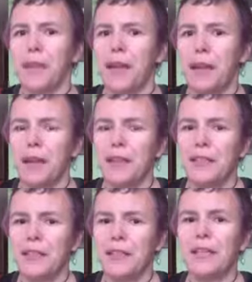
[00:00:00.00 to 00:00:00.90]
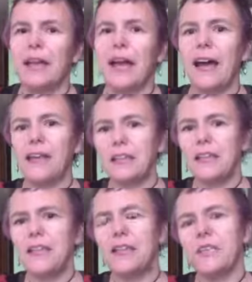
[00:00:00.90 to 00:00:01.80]
And it acts
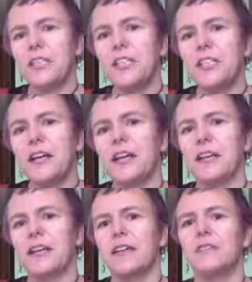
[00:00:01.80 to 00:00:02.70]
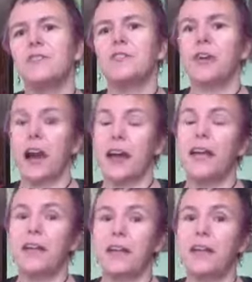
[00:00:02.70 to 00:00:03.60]
as an aphrodisiac in a
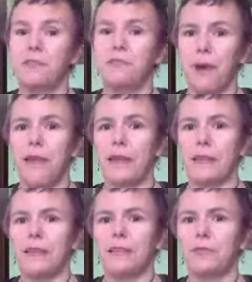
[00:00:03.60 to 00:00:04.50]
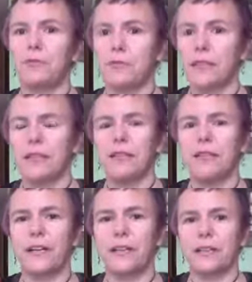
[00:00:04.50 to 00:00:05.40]
variety of ways. One of the
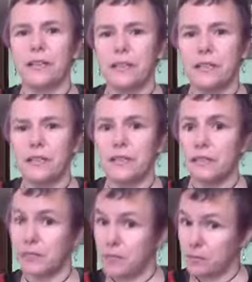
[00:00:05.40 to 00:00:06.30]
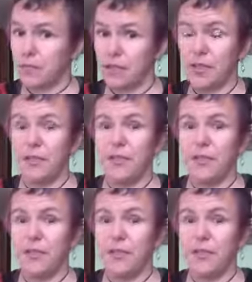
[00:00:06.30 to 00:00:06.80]
ways is it simply